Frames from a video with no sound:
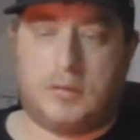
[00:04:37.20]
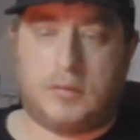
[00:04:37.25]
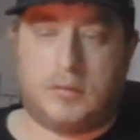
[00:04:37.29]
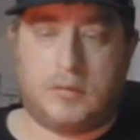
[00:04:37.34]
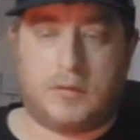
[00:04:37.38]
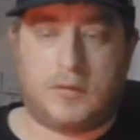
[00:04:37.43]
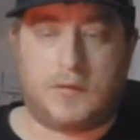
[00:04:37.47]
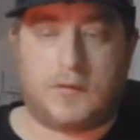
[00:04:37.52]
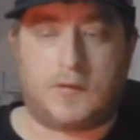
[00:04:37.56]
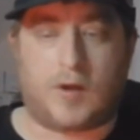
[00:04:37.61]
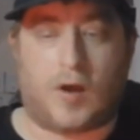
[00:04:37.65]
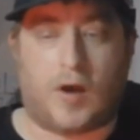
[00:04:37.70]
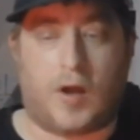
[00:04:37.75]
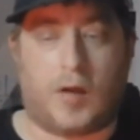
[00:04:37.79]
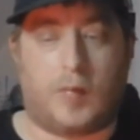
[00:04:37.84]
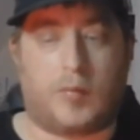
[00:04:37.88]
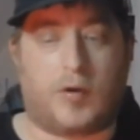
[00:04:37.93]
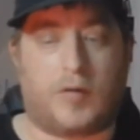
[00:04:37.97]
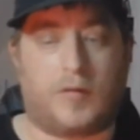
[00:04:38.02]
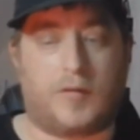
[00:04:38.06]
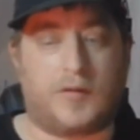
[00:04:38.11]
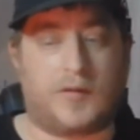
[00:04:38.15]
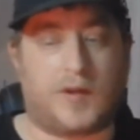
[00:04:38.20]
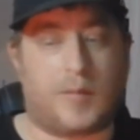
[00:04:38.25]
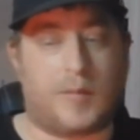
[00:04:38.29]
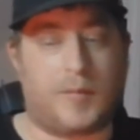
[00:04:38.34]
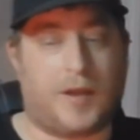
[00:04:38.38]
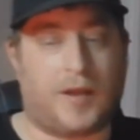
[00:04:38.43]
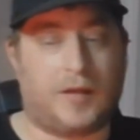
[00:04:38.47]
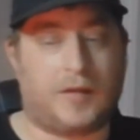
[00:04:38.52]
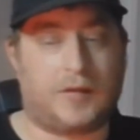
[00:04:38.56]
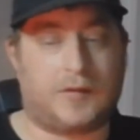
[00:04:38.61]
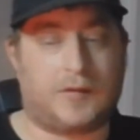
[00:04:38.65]
Steiner Brothers up
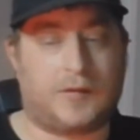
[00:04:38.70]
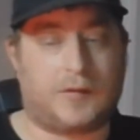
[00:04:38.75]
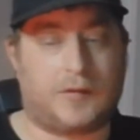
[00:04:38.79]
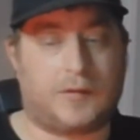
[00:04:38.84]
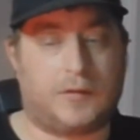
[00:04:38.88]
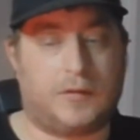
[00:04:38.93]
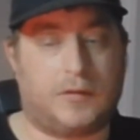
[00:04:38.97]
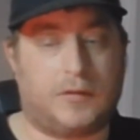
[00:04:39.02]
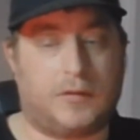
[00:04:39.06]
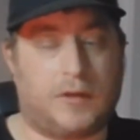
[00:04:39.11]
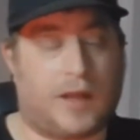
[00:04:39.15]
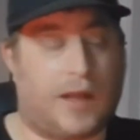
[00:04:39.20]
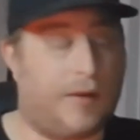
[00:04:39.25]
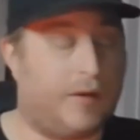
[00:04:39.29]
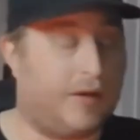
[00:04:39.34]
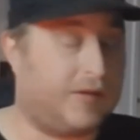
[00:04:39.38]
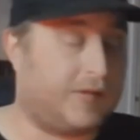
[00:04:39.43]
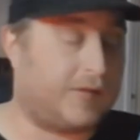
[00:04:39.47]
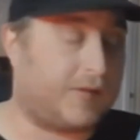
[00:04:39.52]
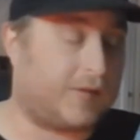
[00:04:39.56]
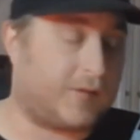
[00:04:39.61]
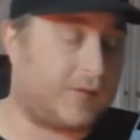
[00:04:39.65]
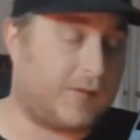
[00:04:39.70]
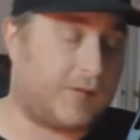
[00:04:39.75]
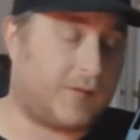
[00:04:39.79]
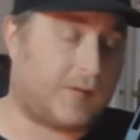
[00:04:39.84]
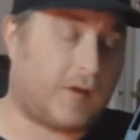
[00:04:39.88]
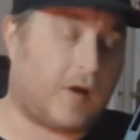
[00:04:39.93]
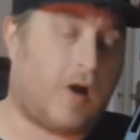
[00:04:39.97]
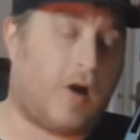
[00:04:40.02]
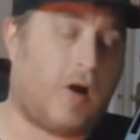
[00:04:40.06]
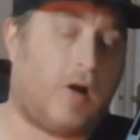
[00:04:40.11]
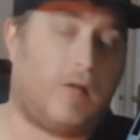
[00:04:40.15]
next, and this is the
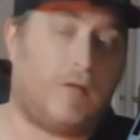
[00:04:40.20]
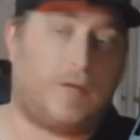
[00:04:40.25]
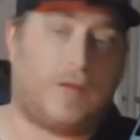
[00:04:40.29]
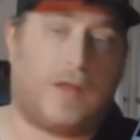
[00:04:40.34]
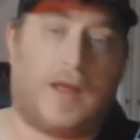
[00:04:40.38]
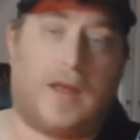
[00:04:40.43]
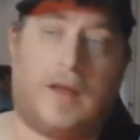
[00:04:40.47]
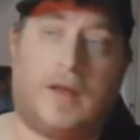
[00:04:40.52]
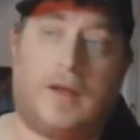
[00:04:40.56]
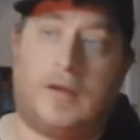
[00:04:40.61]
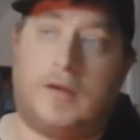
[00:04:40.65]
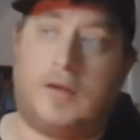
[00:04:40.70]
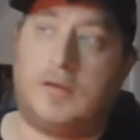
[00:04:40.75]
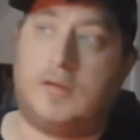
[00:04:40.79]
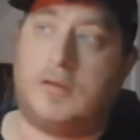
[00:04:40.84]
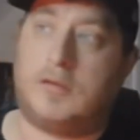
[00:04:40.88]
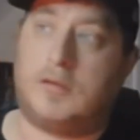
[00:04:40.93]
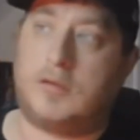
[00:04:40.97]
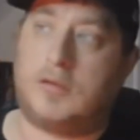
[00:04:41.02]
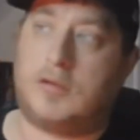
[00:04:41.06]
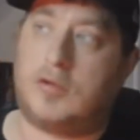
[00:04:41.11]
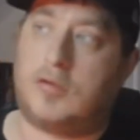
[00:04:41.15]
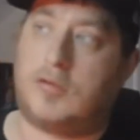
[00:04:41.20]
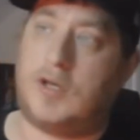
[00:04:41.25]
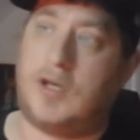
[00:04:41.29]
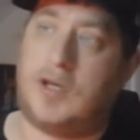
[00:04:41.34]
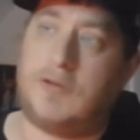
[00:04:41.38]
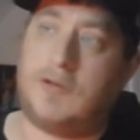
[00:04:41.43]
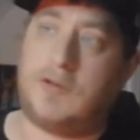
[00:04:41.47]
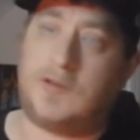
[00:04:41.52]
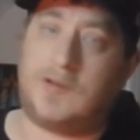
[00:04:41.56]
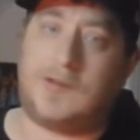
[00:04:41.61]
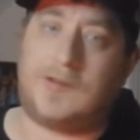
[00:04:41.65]
start of their
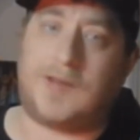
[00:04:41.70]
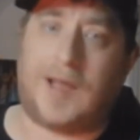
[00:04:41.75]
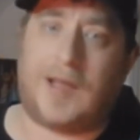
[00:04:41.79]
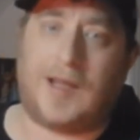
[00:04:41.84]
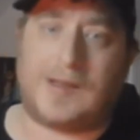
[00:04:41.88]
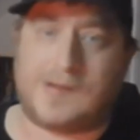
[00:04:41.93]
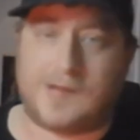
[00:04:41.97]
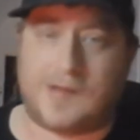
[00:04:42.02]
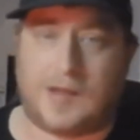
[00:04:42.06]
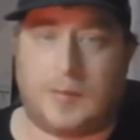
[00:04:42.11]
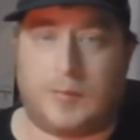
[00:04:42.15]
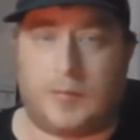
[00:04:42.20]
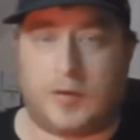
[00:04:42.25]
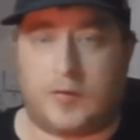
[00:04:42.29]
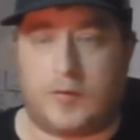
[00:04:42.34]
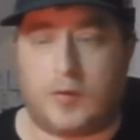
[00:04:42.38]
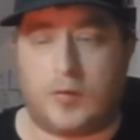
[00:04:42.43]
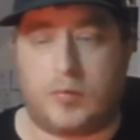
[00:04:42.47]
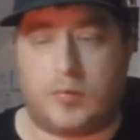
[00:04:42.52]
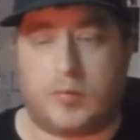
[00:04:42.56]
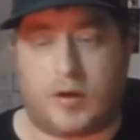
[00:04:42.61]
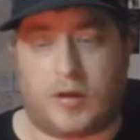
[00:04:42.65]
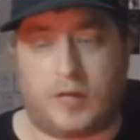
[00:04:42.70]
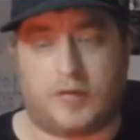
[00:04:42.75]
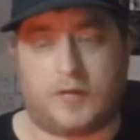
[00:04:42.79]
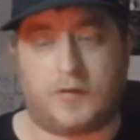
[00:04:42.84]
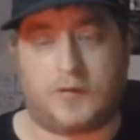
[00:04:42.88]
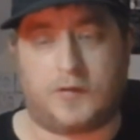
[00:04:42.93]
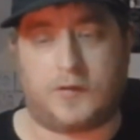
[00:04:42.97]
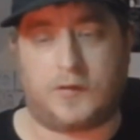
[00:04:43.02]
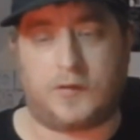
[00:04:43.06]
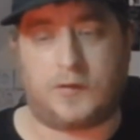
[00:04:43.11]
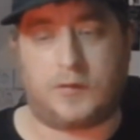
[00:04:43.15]
career as a tag team, the two
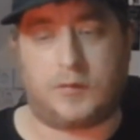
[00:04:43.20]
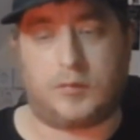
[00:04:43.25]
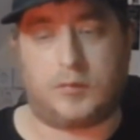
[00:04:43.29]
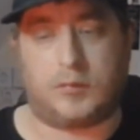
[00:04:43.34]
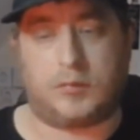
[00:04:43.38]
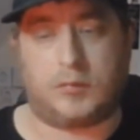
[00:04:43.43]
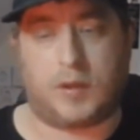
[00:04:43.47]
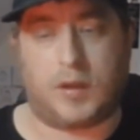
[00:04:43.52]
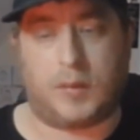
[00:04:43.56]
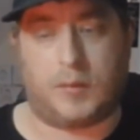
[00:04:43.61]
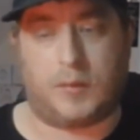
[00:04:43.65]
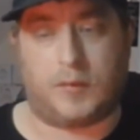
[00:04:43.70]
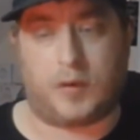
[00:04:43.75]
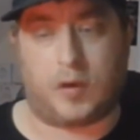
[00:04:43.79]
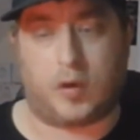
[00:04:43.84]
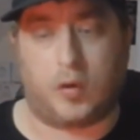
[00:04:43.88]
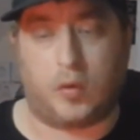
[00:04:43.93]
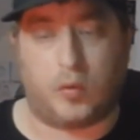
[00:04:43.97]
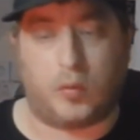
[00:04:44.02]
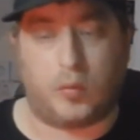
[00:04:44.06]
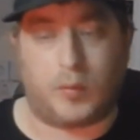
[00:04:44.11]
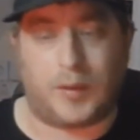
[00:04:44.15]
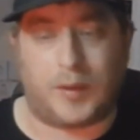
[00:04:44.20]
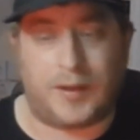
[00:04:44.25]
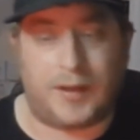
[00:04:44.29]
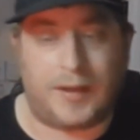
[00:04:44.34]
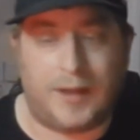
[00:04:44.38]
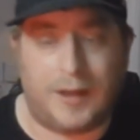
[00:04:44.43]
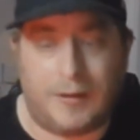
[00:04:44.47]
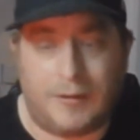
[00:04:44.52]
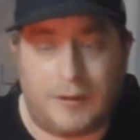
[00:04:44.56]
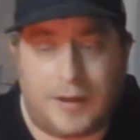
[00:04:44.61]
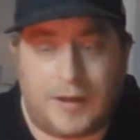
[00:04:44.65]
brothers, with a good win
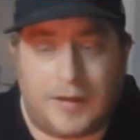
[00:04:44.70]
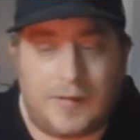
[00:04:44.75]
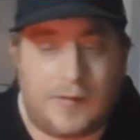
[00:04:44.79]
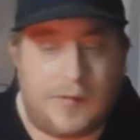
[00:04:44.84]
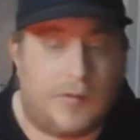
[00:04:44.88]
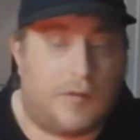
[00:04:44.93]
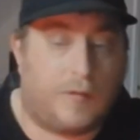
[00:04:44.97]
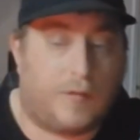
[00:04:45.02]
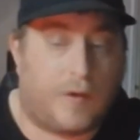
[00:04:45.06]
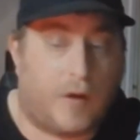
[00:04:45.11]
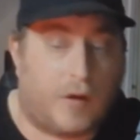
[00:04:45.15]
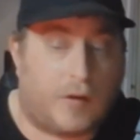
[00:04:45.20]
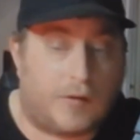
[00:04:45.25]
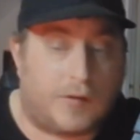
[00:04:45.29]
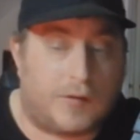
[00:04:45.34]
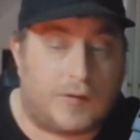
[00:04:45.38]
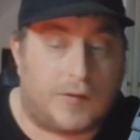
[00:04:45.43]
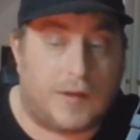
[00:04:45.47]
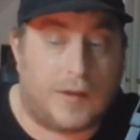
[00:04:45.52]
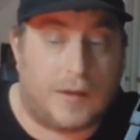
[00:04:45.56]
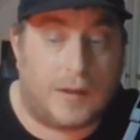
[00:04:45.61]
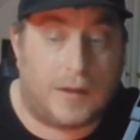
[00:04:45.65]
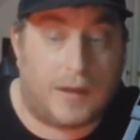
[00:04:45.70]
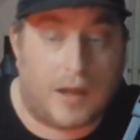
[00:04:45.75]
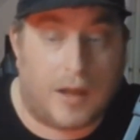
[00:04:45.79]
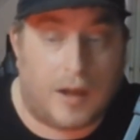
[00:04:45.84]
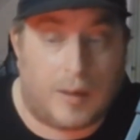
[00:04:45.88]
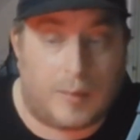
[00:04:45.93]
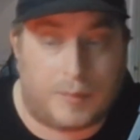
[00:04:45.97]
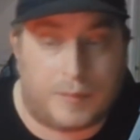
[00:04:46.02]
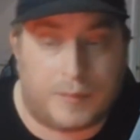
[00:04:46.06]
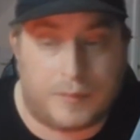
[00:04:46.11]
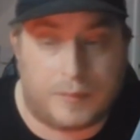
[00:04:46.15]
here against the Varsity
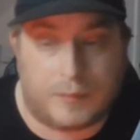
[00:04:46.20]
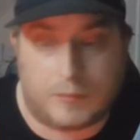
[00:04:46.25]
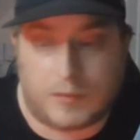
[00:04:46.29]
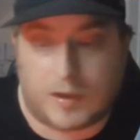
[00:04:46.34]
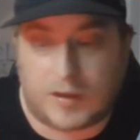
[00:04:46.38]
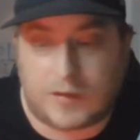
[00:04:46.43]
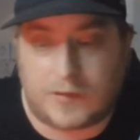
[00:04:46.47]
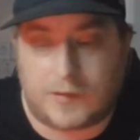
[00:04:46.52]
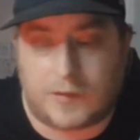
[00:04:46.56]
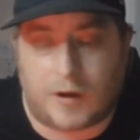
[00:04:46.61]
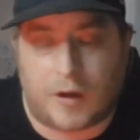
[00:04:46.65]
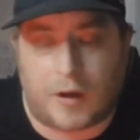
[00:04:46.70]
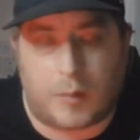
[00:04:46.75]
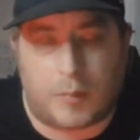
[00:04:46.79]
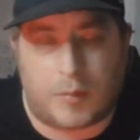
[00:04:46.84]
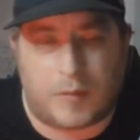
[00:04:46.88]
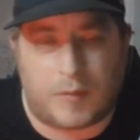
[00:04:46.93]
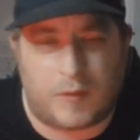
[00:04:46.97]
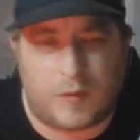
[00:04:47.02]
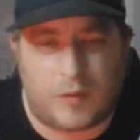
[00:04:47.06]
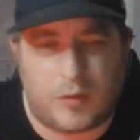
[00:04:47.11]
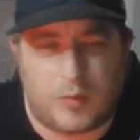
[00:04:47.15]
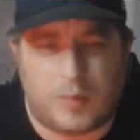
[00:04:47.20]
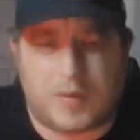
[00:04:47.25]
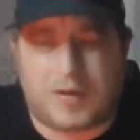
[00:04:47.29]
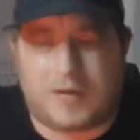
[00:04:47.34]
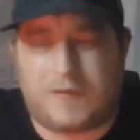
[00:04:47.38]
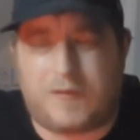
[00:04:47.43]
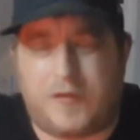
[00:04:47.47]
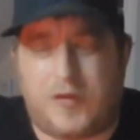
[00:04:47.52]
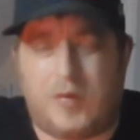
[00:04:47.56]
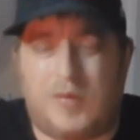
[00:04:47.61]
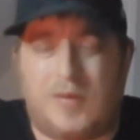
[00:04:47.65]
Club. Rick Steiner been
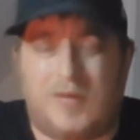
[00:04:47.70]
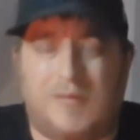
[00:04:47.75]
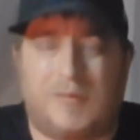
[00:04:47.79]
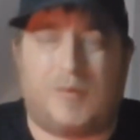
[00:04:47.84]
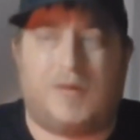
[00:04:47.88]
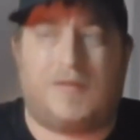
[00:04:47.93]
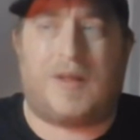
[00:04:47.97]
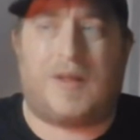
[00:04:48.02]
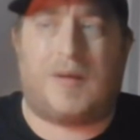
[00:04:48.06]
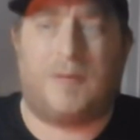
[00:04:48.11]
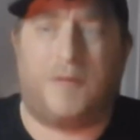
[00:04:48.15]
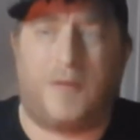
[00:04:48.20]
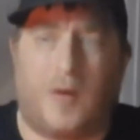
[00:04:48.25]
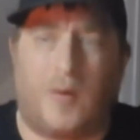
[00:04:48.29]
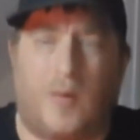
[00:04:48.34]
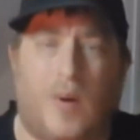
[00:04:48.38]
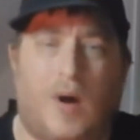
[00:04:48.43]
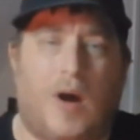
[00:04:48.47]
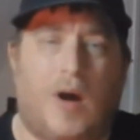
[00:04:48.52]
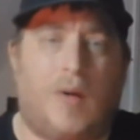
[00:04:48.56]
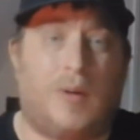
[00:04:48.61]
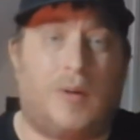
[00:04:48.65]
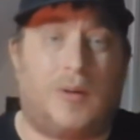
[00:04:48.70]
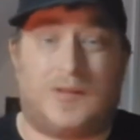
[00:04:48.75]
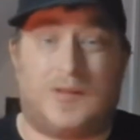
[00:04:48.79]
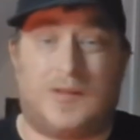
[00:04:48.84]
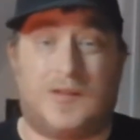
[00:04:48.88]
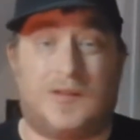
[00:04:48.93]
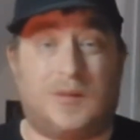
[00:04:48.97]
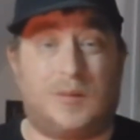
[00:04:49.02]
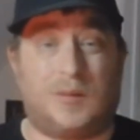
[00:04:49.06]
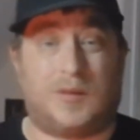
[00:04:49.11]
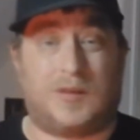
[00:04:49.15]
feuding with them for quite a while,
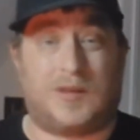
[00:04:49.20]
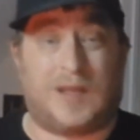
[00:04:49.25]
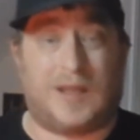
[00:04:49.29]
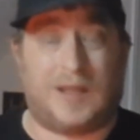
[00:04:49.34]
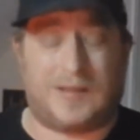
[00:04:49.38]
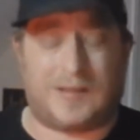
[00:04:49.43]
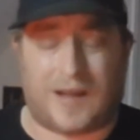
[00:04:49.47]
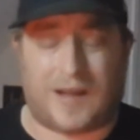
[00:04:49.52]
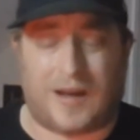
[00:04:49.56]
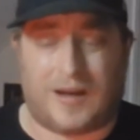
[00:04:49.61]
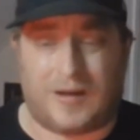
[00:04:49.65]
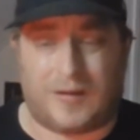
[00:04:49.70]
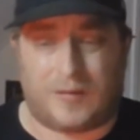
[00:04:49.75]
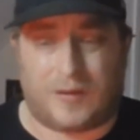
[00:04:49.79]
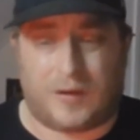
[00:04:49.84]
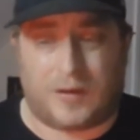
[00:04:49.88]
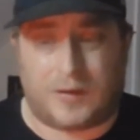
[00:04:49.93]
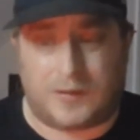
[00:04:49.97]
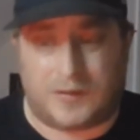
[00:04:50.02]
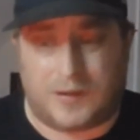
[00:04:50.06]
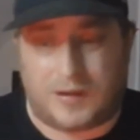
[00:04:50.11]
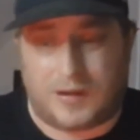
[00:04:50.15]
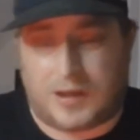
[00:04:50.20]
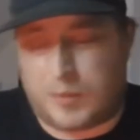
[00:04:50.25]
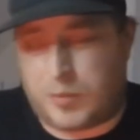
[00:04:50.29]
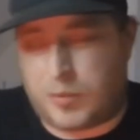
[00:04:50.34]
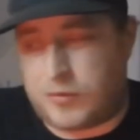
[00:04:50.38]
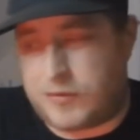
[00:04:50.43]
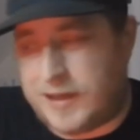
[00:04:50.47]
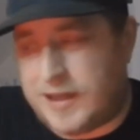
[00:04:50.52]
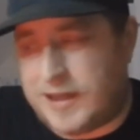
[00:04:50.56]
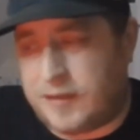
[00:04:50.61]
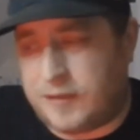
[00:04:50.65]
since he was kicked out of the Varsity Club,
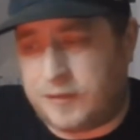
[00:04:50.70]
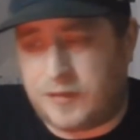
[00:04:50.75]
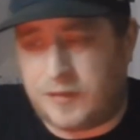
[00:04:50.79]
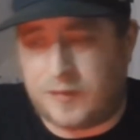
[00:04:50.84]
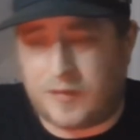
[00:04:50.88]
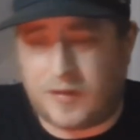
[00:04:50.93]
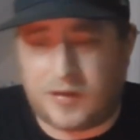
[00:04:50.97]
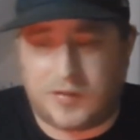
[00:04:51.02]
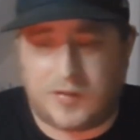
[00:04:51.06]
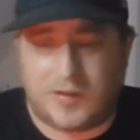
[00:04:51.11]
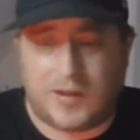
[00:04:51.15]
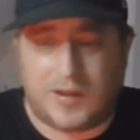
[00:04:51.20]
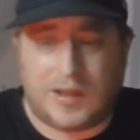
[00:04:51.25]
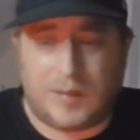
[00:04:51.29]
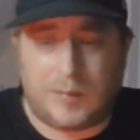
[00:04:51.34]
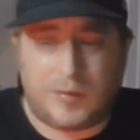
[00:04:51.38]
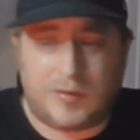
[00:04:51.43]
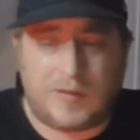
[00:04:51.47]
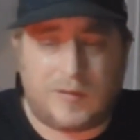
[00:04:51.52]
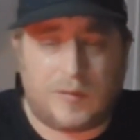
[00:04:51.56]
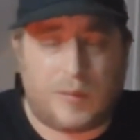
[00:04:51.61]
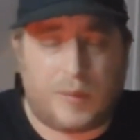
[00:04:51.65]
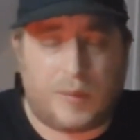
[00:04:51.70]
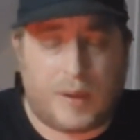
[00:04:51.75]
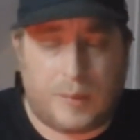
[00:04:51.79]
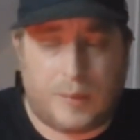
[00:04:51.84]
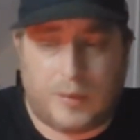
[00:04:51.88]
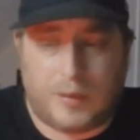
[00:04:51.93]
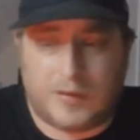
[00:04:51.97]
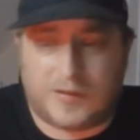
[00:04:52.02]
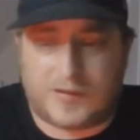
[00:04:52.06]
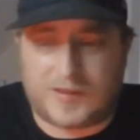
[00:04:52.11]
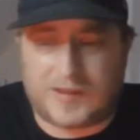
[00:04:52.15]
or he left the Varsity Club, whichever way you
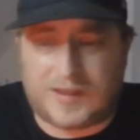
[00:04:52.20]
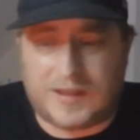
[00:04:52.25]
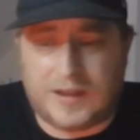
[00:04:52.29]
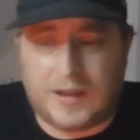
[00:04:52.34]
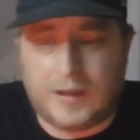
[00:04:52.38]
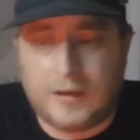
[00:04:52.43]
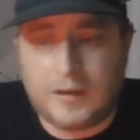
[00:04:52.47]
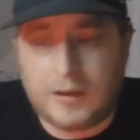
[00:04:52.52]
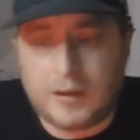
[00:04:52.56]
want to see it.